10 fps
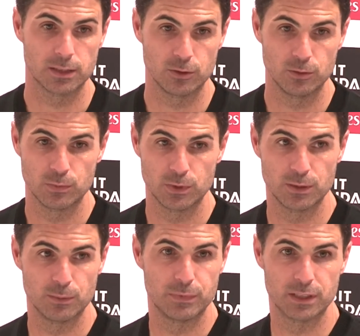I don't know.
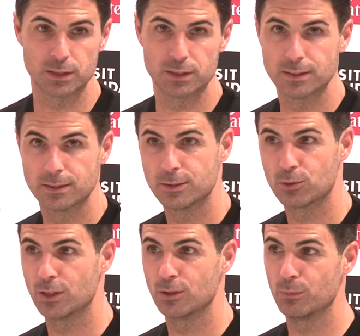We just
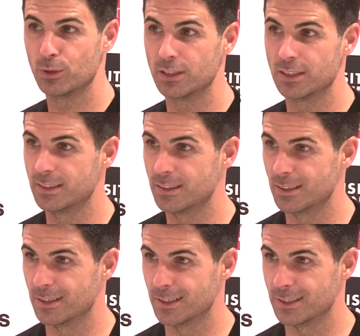train on Monday.
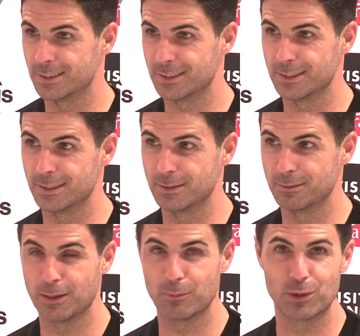And
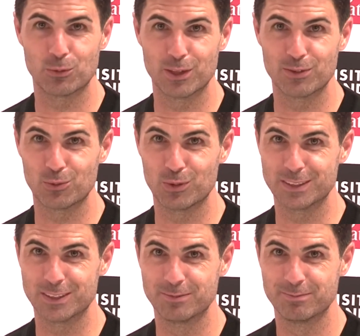be ready for
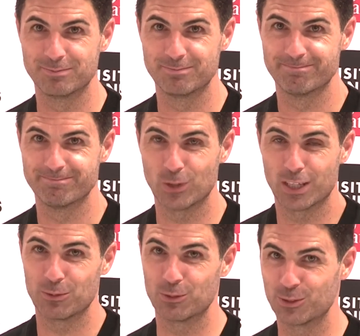Wednesday.
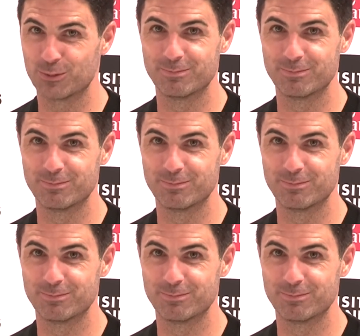What can we do?